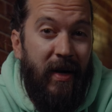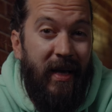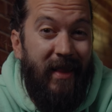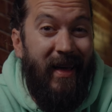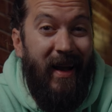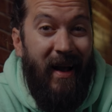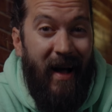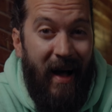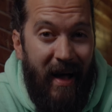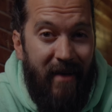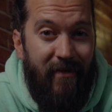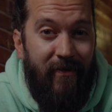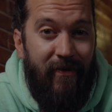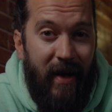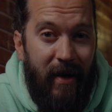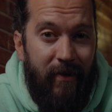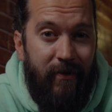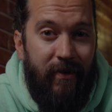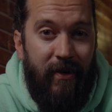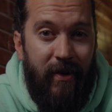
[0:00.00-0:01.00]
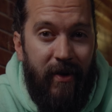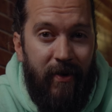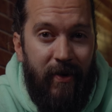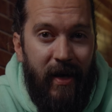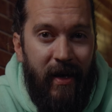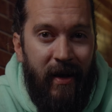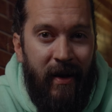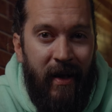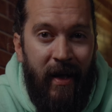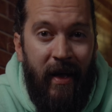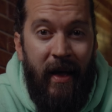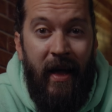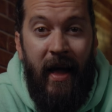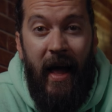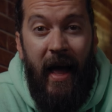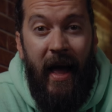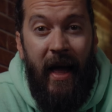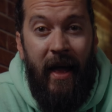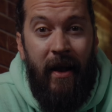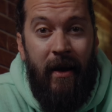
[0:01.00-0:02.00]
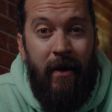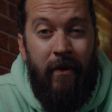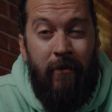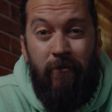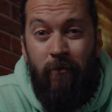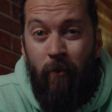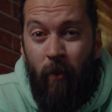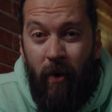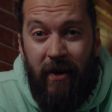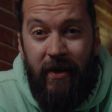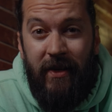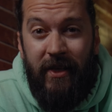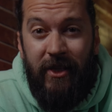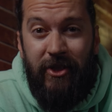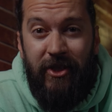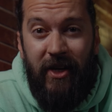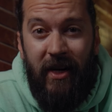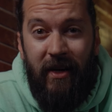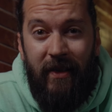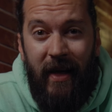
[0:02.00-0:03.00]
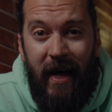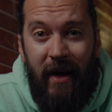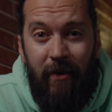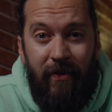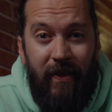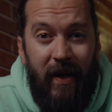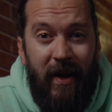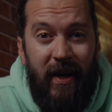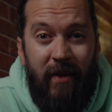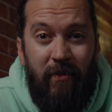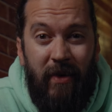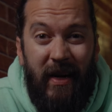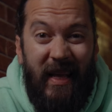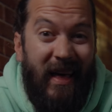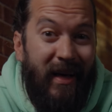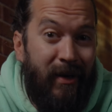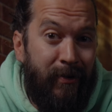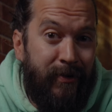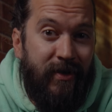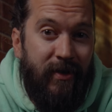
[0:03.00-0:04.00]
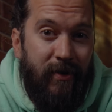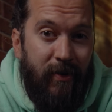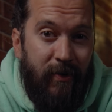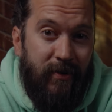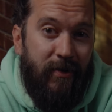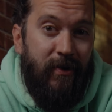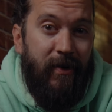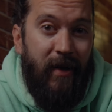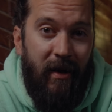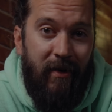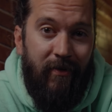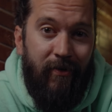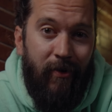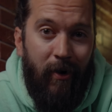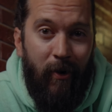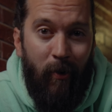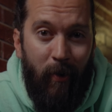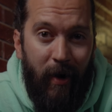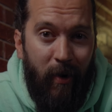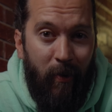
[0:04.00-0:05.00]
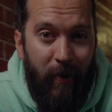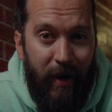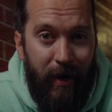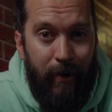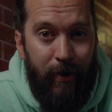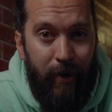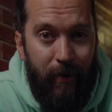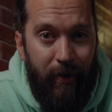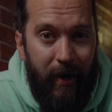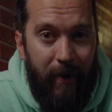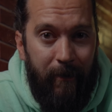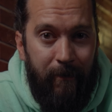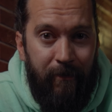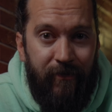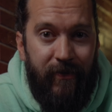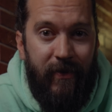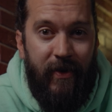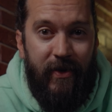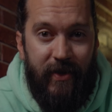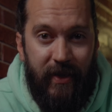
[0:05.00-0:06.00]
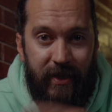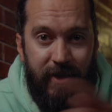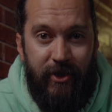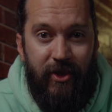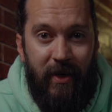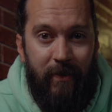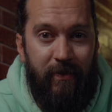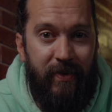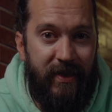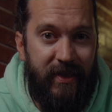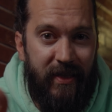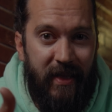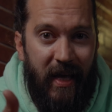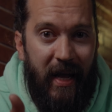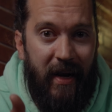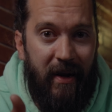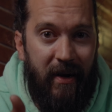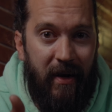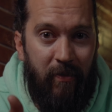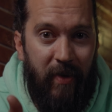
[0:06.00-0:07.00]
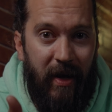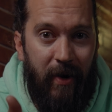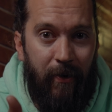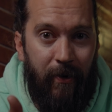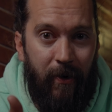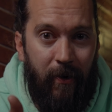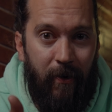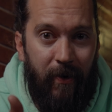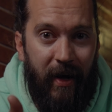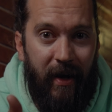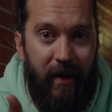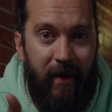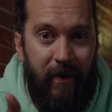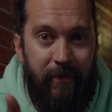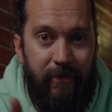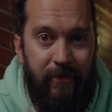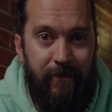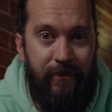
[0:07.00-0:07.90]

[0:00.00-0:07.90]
way that I've found to do it, and wanted to share that with anybody else who's looking for a quick way to do it. So let's jump into the editing bay real quick.